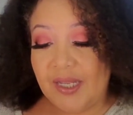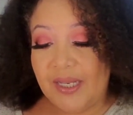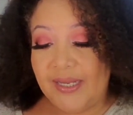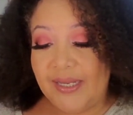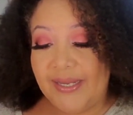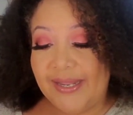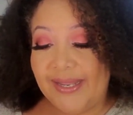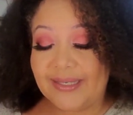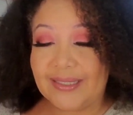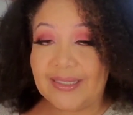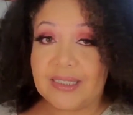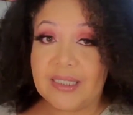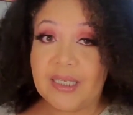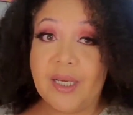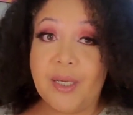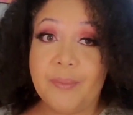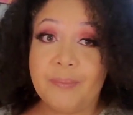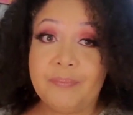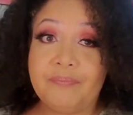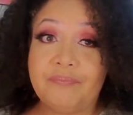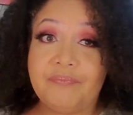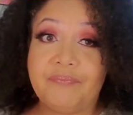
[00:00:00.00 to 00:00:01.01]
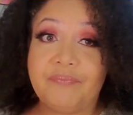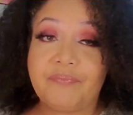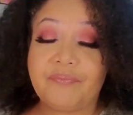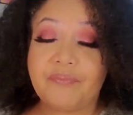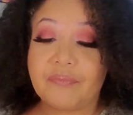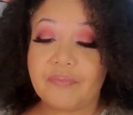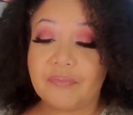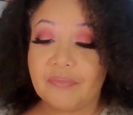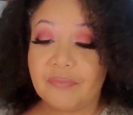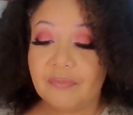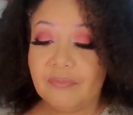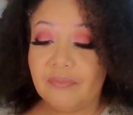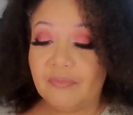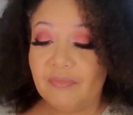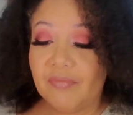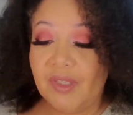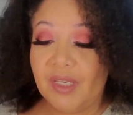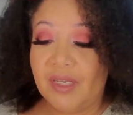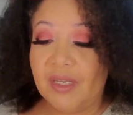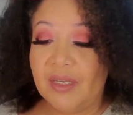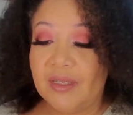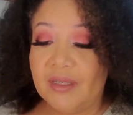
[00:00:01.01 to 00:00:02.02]
Next up
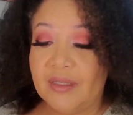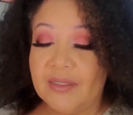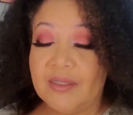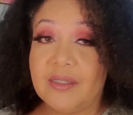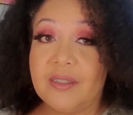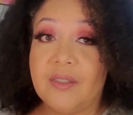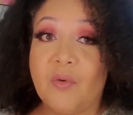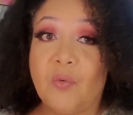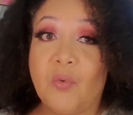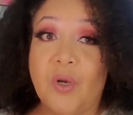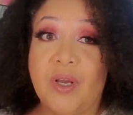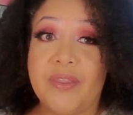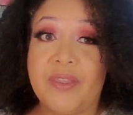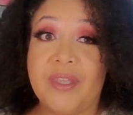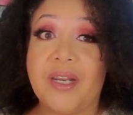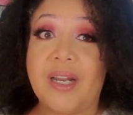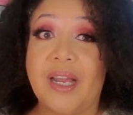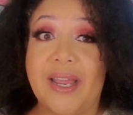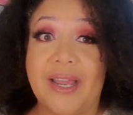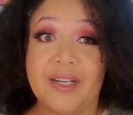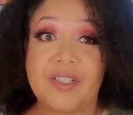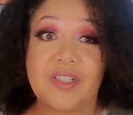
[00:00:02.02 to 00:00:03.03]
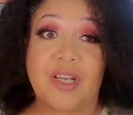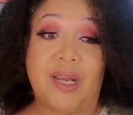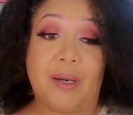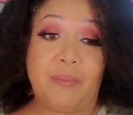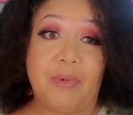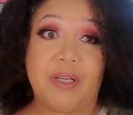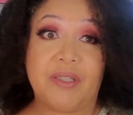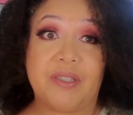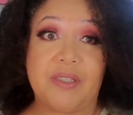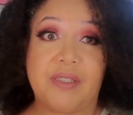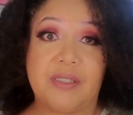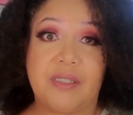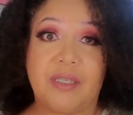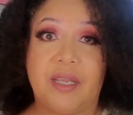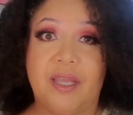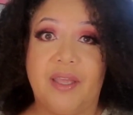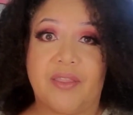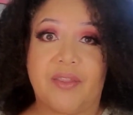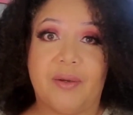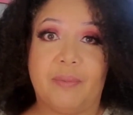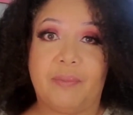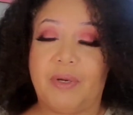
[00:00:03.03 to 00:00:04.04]
is the one that I bought these
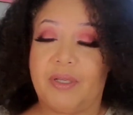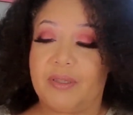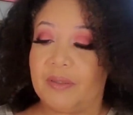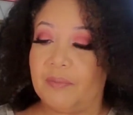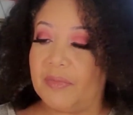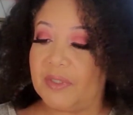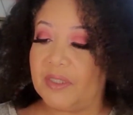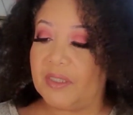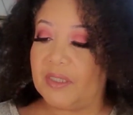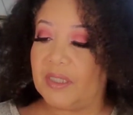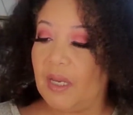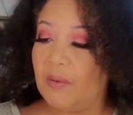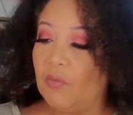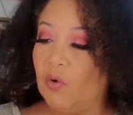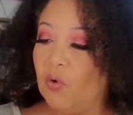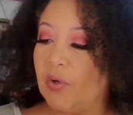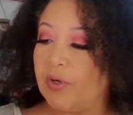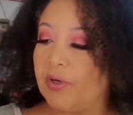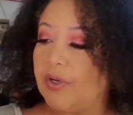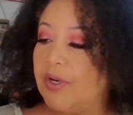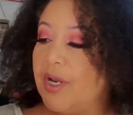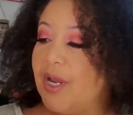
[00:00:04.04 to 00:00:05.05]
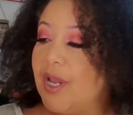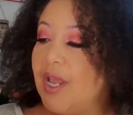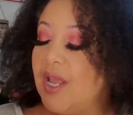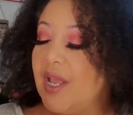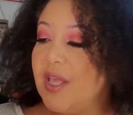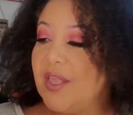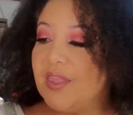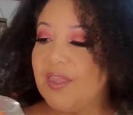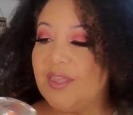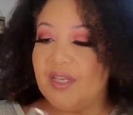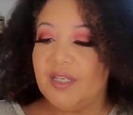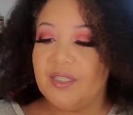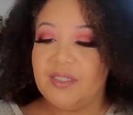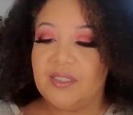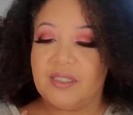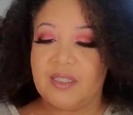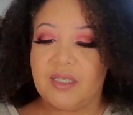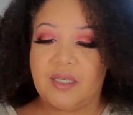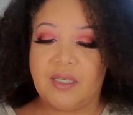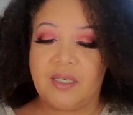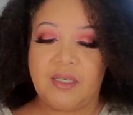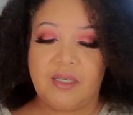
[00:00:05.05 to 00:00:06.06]
together. I bought them in the same order.
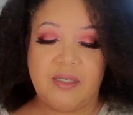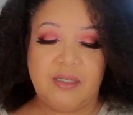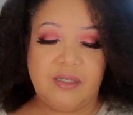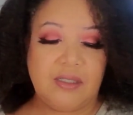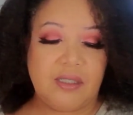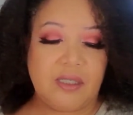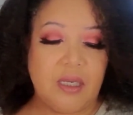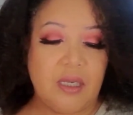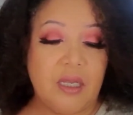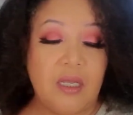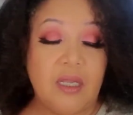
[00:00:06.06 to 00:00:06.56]
This is